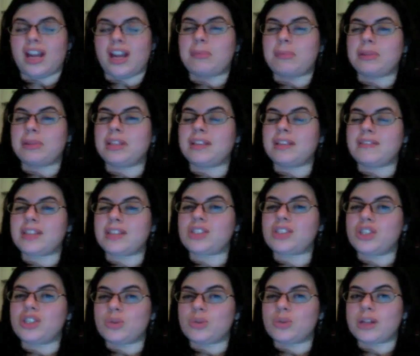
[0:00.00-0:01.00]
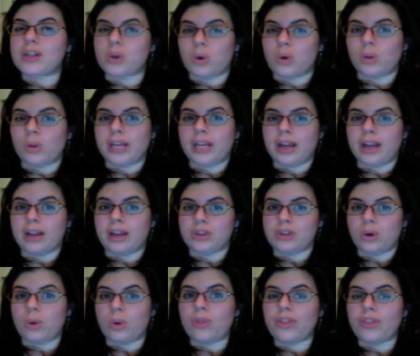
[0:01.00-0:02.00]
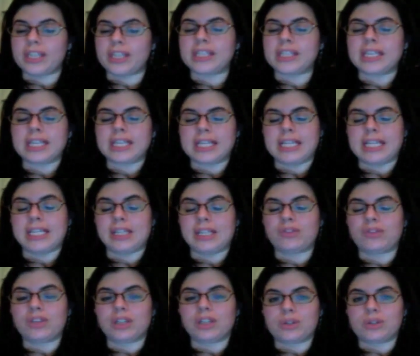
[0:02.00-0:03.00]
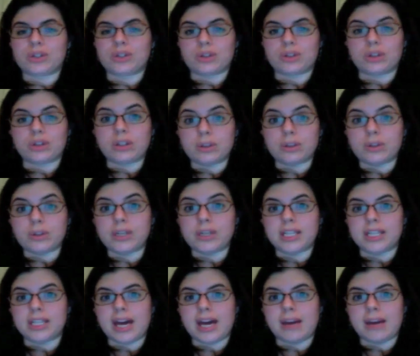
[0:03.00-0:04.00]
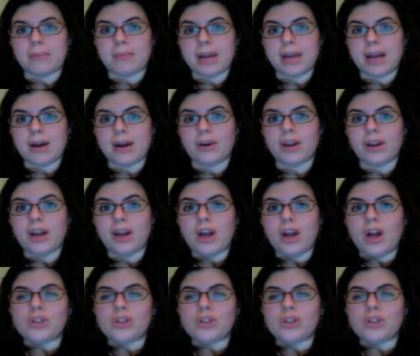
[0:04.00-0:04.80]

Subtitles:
And I believe that's US only. I don't think that Canadian figures are included in that amount.